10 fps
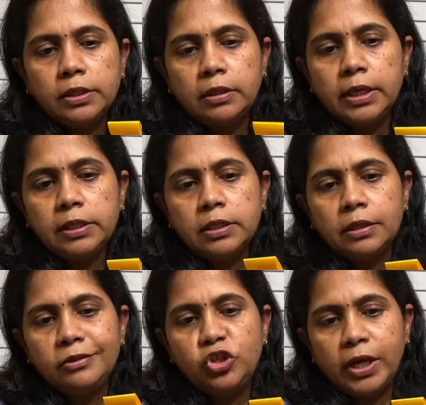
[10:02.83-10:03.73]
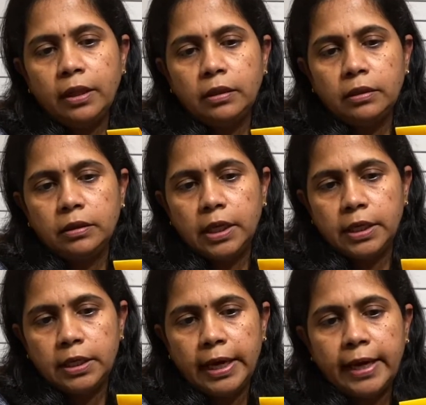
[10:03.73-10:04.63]
this gel that it
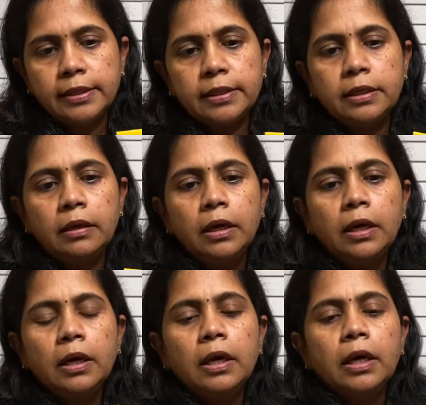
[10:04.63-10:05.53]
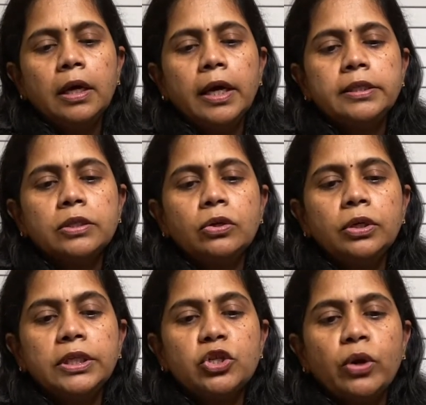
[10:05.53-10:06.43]
has in, it's going to
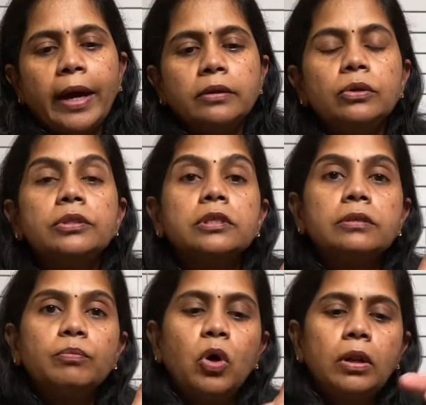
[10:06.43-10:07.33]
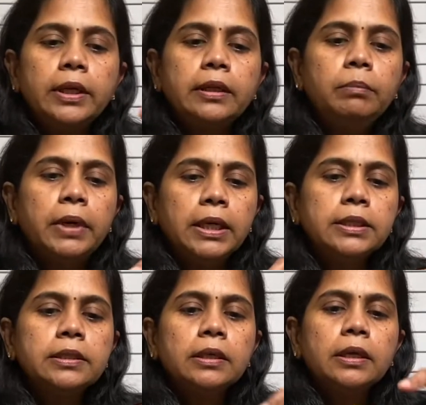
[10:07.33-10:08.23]
attract those small little
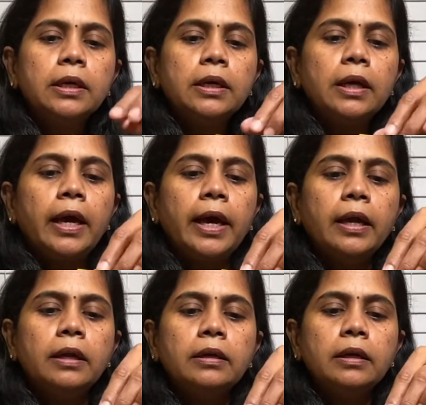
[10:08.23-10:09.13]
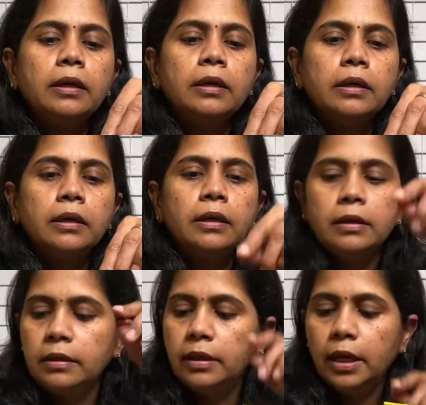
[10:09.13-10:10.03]
bugs, and
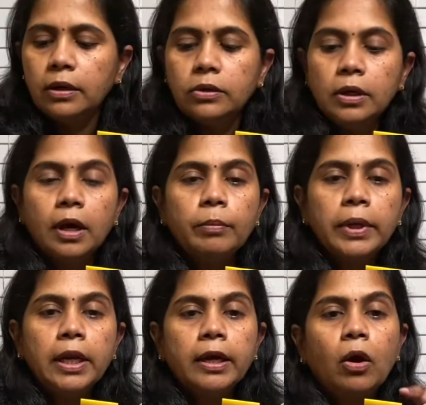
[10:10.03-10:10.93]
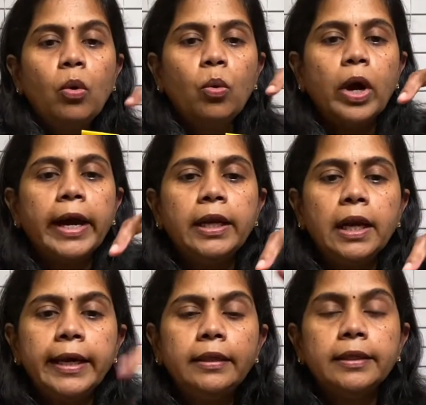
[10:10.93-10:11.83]
they are going to come and like, oh, I
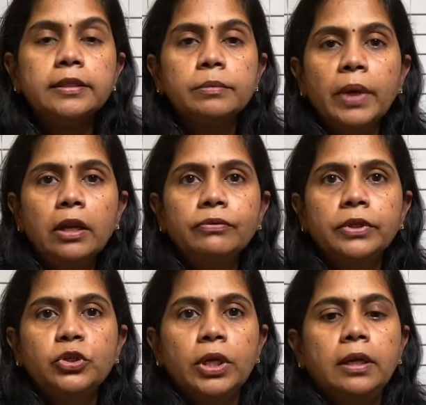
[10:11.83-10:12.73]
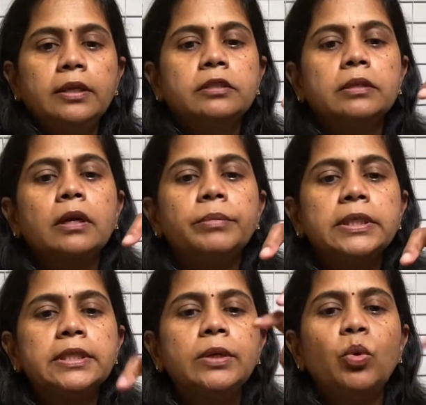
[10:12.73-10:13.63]
like that smell of the gel, let's come and
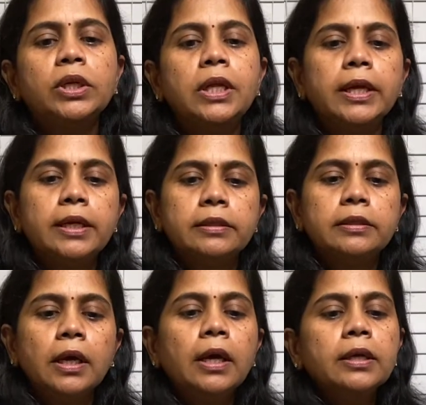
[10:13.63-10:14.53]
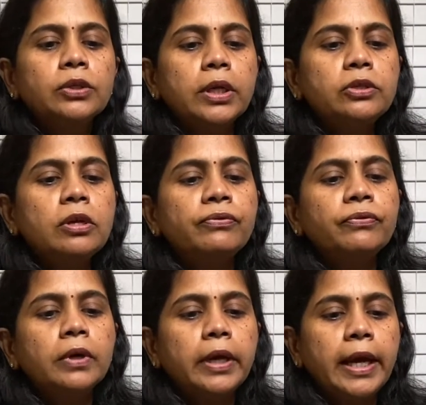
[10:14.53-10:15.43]
see what it is. So instead of
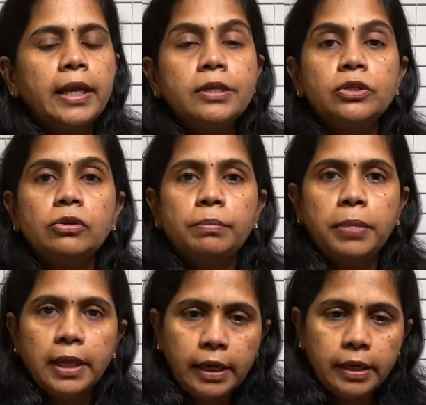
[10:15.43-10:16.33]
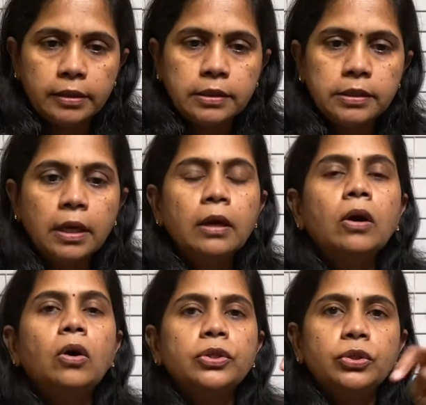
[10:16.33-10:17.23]
getting to your plants
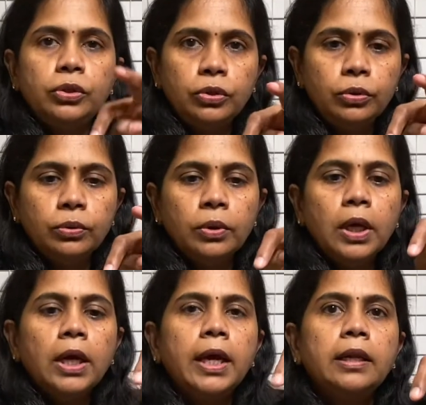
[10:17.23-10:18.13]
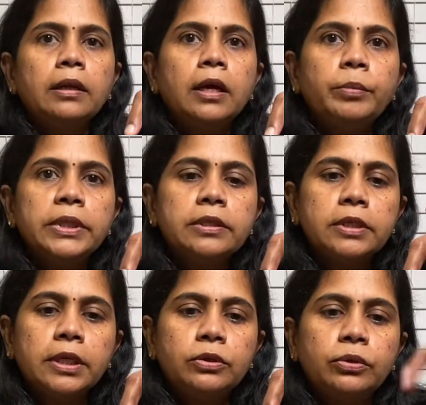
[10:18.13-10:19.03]
or to you, it'll come and
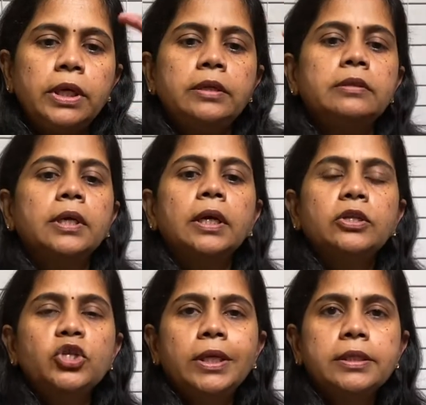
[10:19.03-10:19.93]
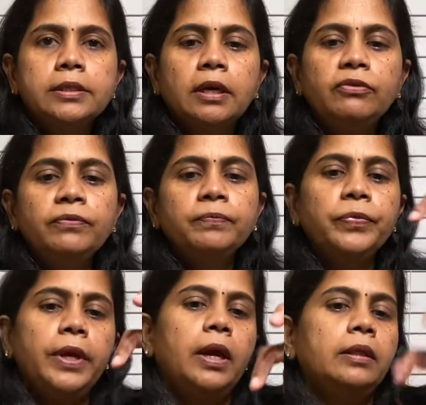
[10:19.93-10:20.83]
stick to these gel stuff,
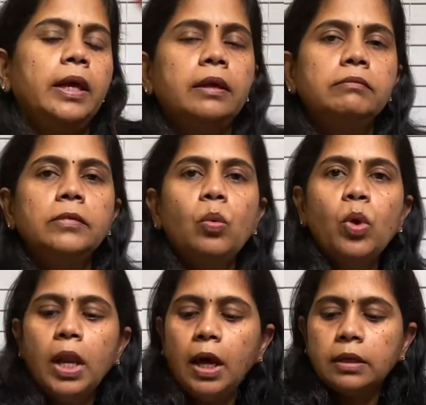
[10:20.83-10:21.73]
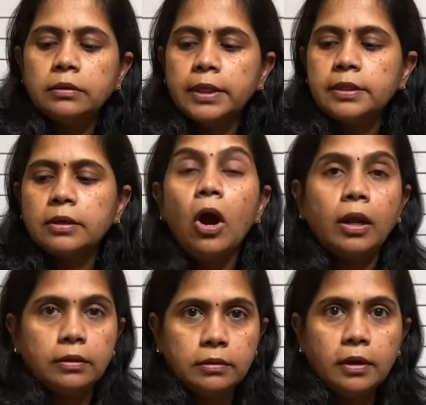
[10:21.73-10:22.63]
and then voila, that's gone.
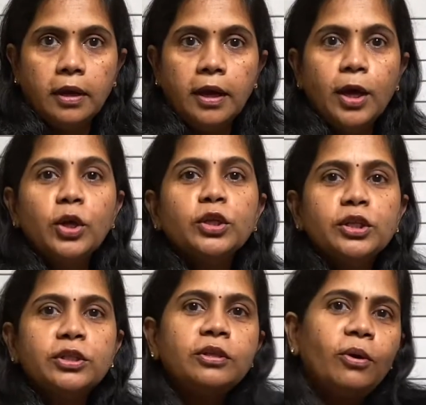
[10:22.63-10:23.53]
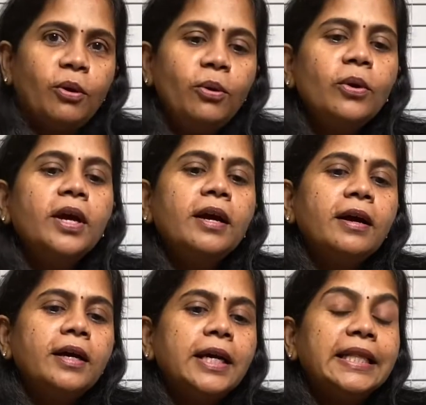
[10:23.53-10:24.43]
So
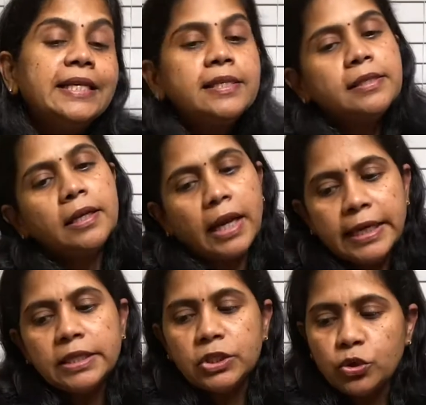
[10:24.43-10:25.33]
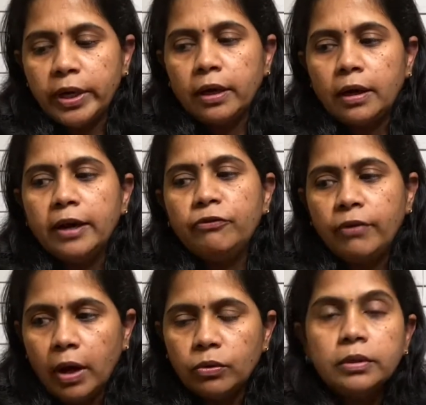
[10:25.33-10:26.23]
this is a nice trick I
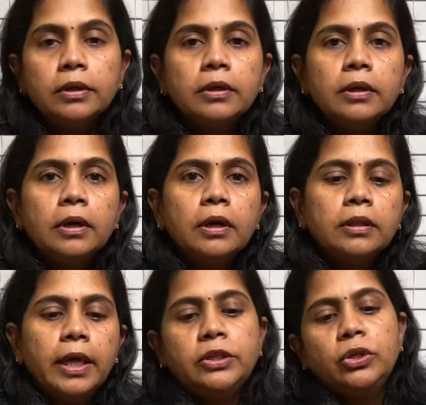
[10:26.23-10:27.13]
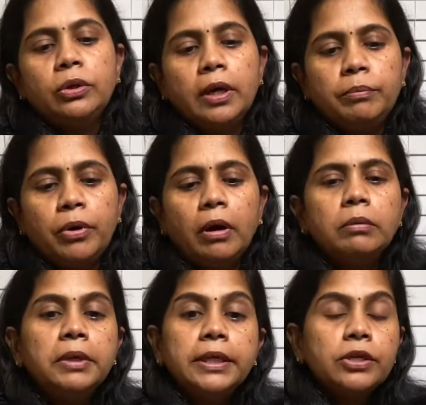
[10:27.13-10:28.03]
found that you can
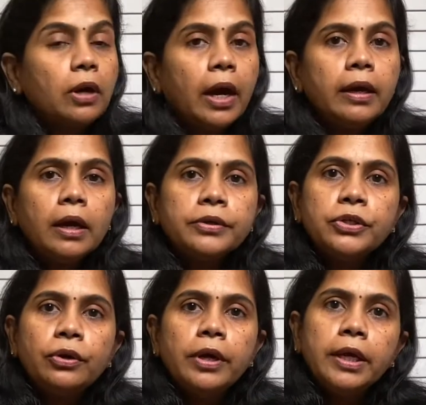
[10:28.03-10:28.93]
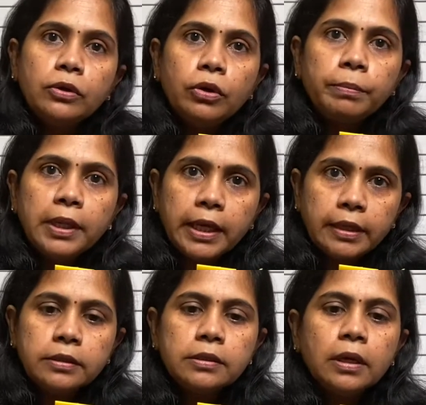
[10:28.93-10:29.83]
probably try at your indoor
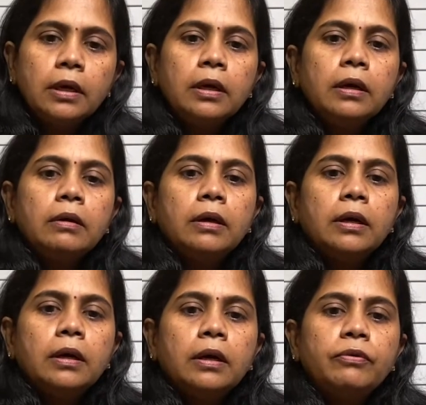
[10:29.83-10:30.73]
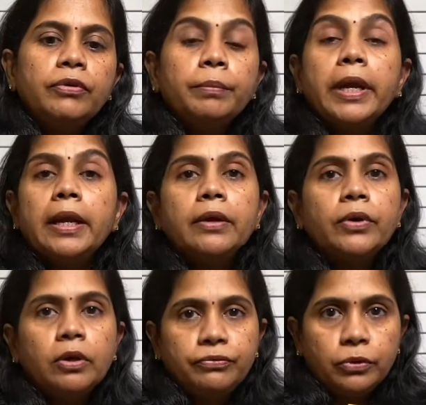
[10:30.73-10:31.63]
plants from getting rid
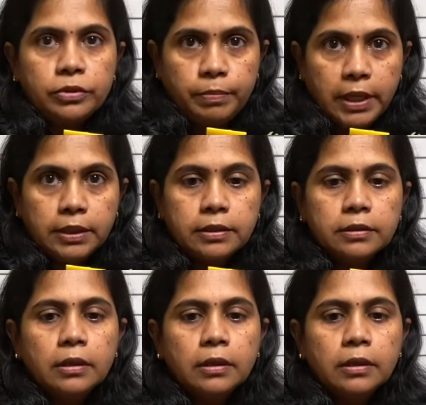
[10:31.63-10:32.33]
of those bugs.